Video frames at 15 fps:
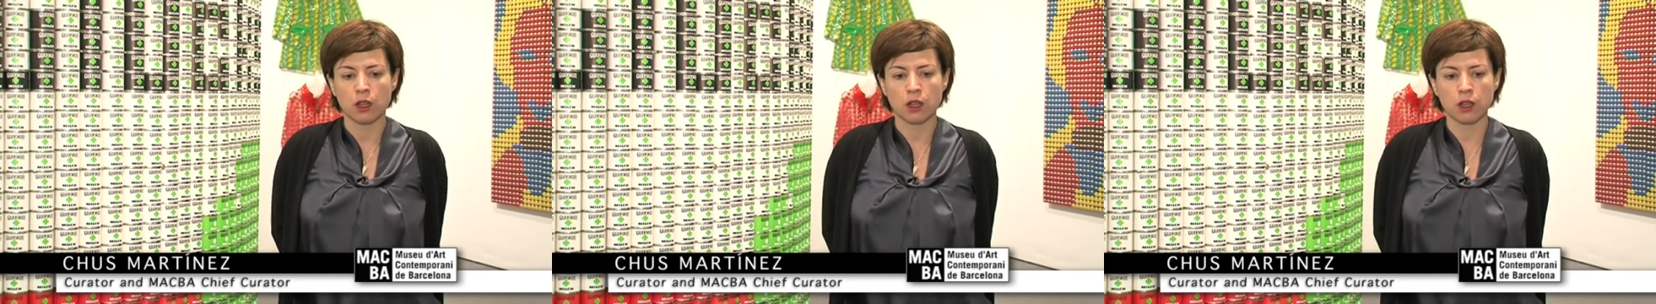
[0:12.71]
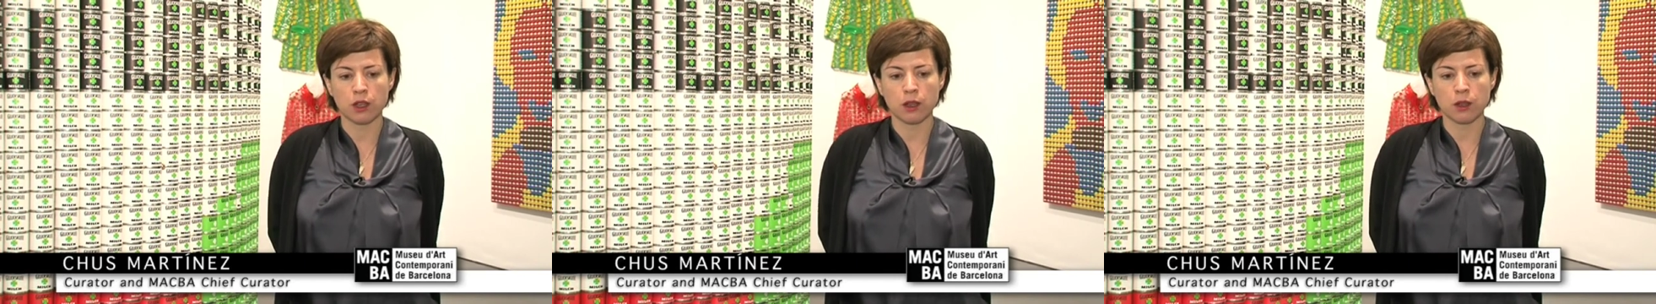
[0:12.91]

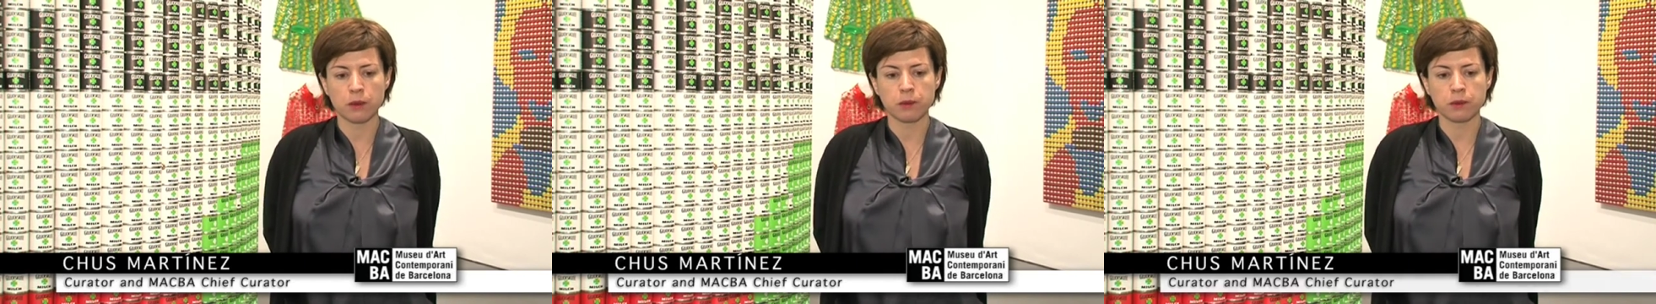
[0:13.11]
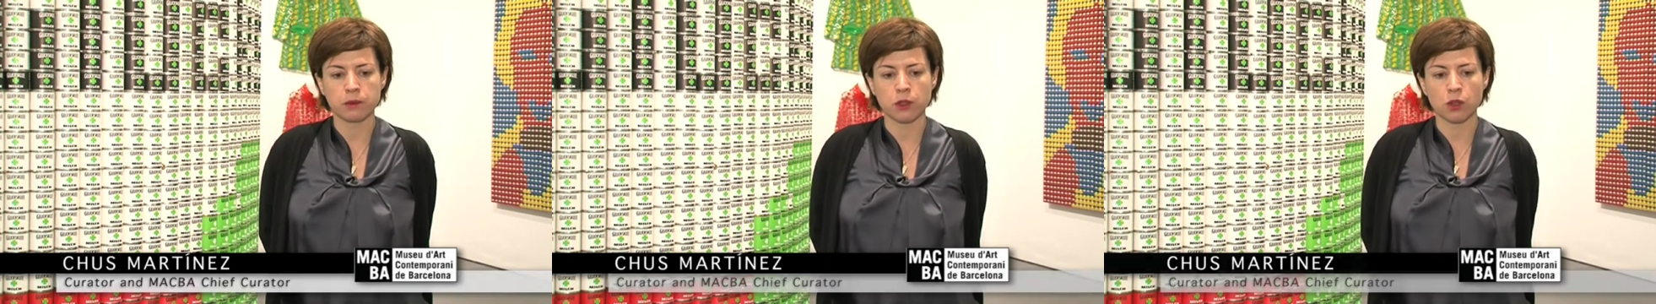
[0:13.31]

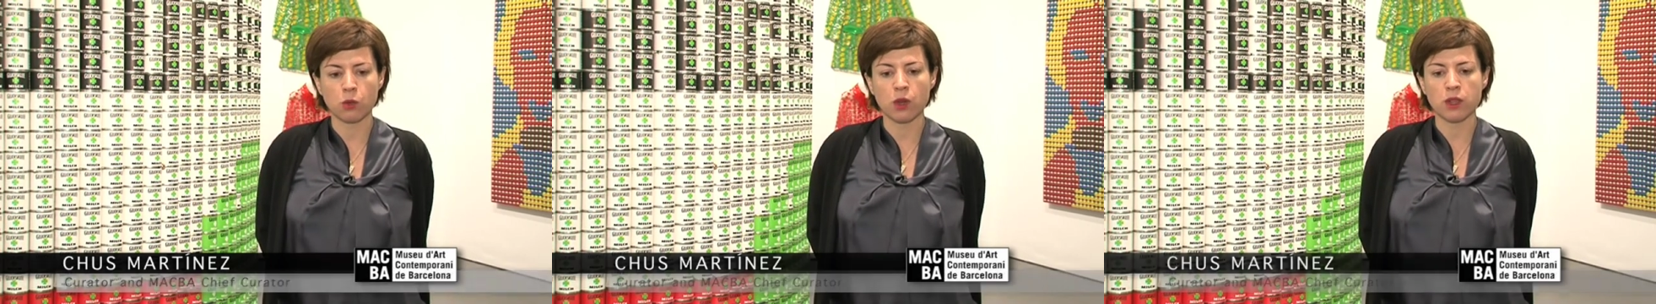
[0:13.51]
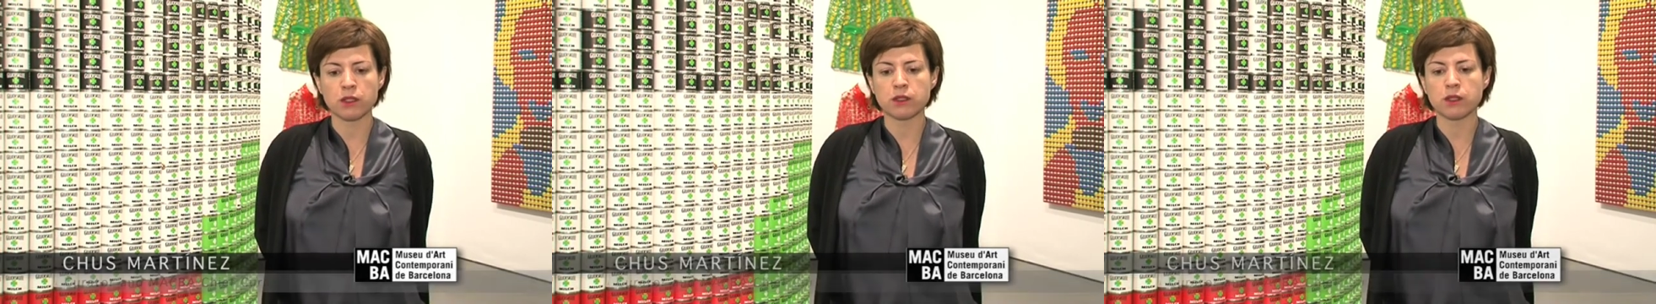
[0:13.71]
Um,
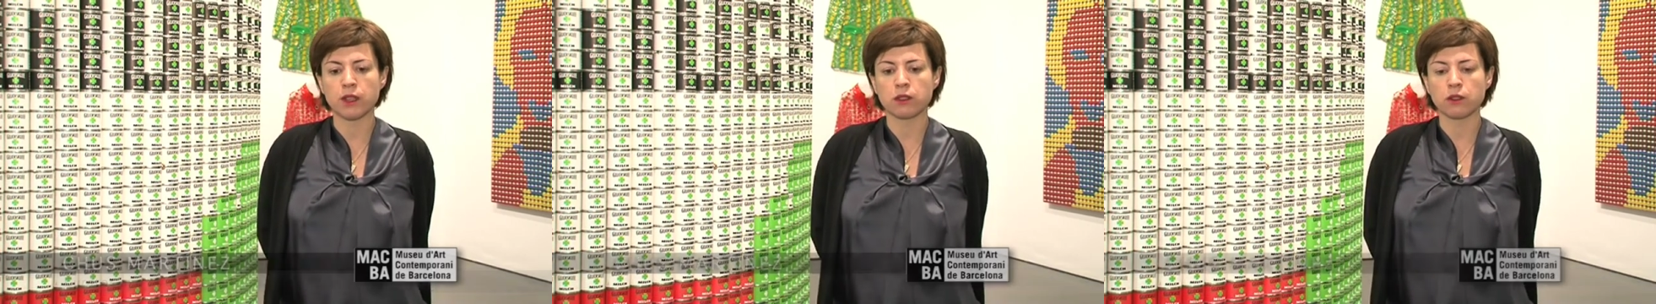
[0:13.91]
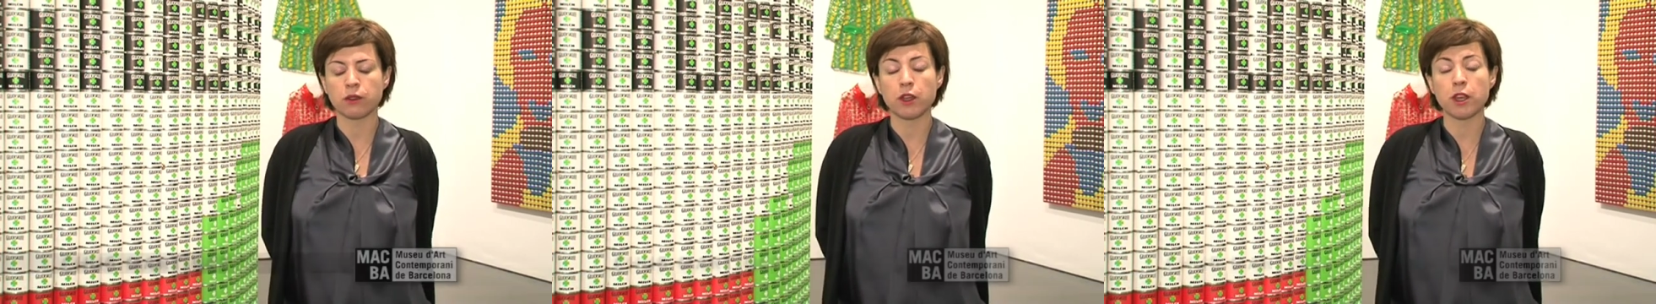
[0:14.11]
one
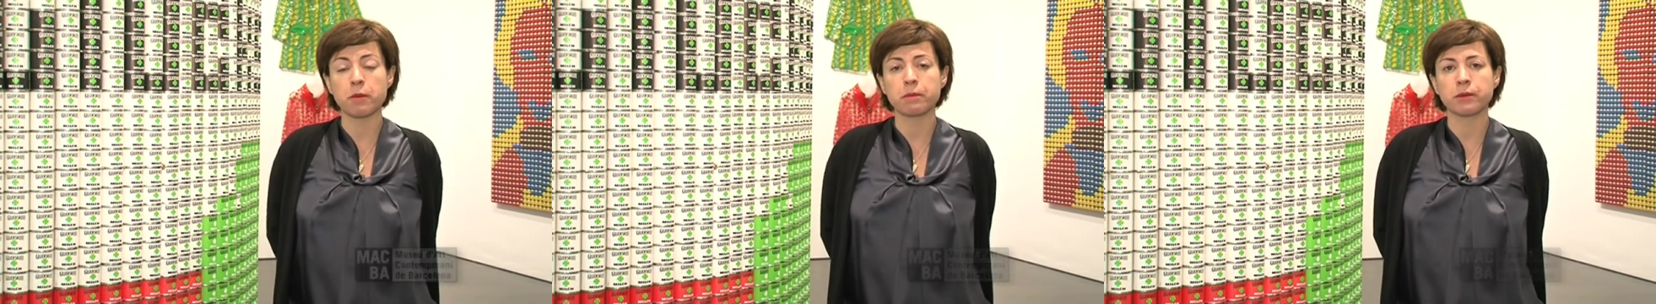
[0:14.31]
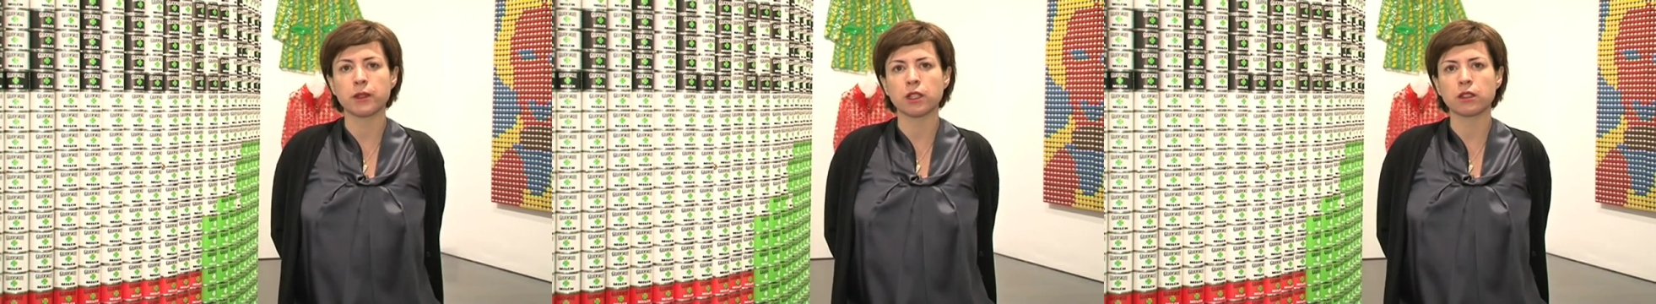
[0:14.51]
said of
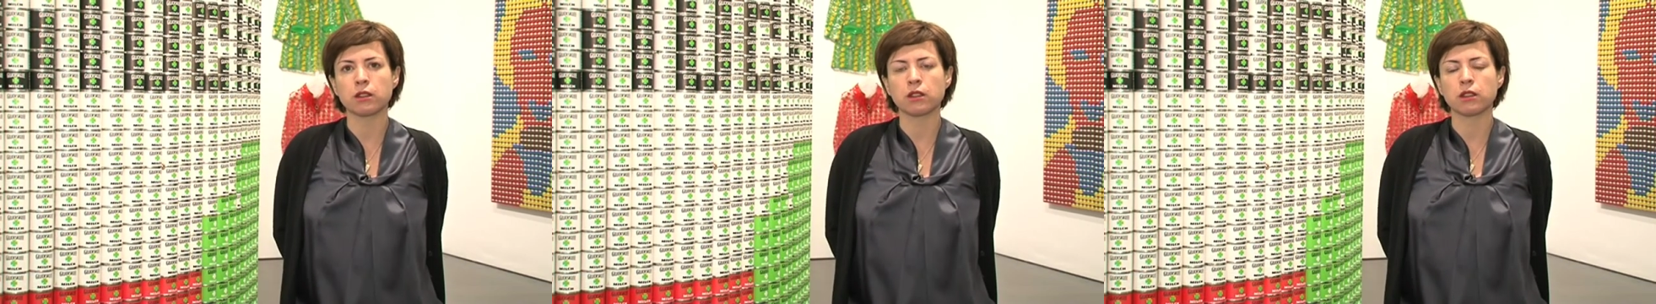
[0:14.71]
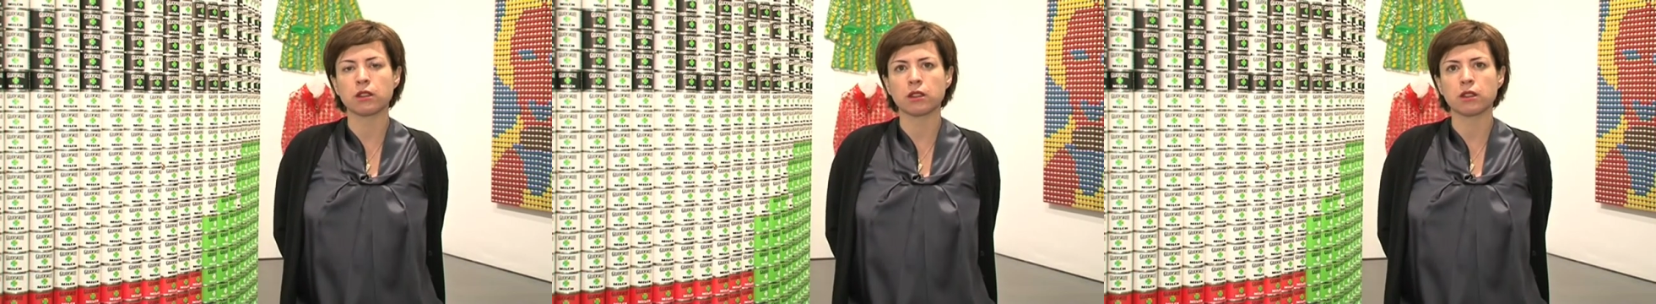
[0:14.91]
him that
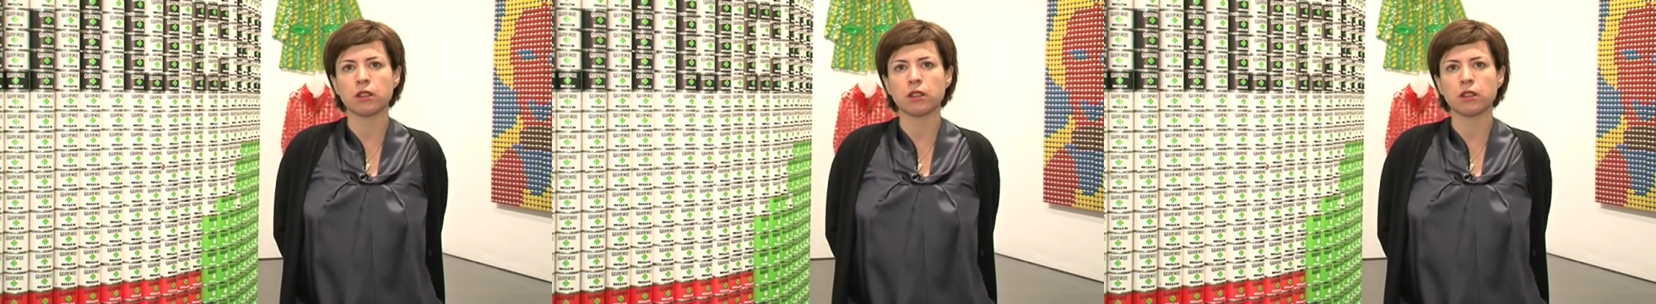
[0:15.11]
uh,